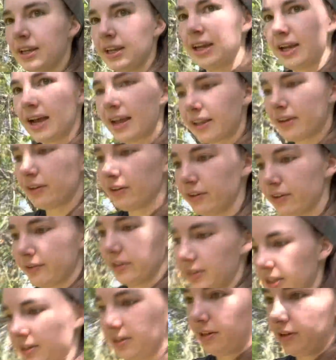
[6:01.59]
I don't know what
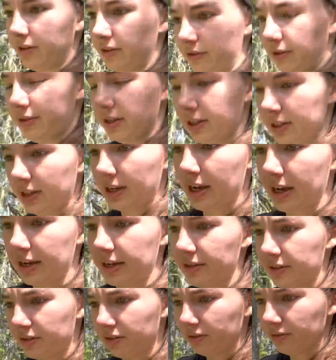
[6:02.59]
to do.
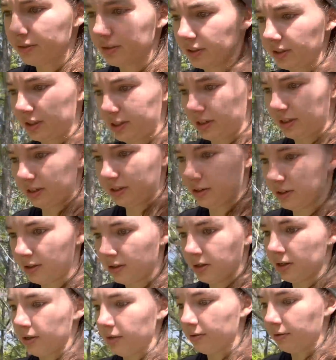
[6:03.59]
I don't really
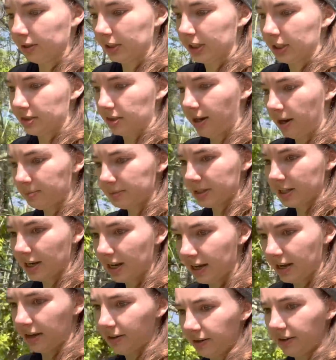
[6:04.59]
want to stop
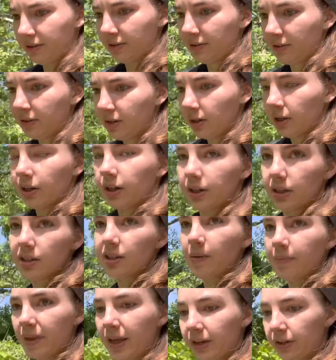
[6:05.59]
today, or
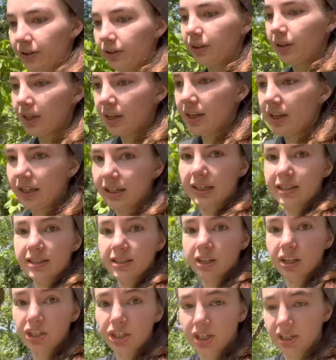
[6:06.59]
stop that early, and it's
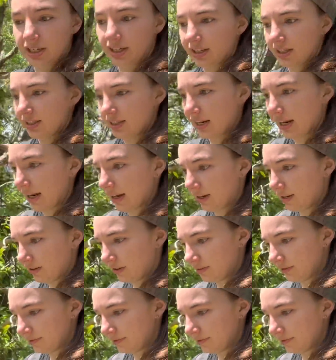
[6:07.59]
such a nice day.